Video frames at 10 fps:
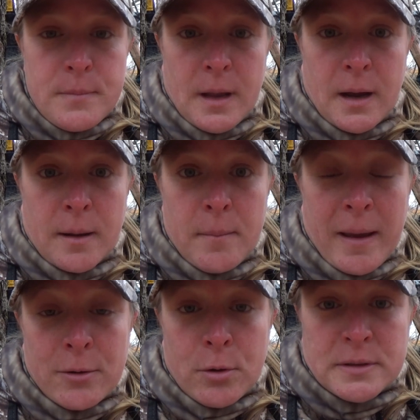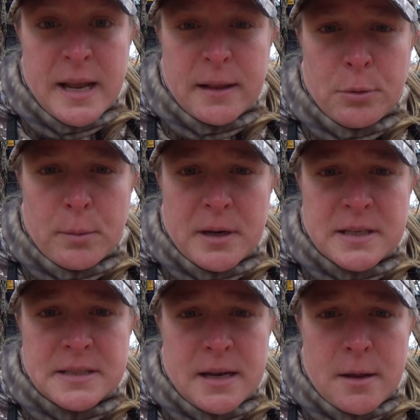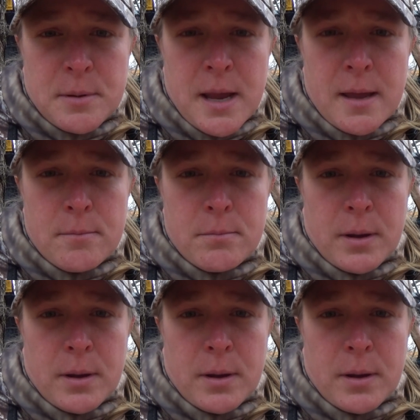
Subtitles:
I don't know exactly where I'm going to set up yet,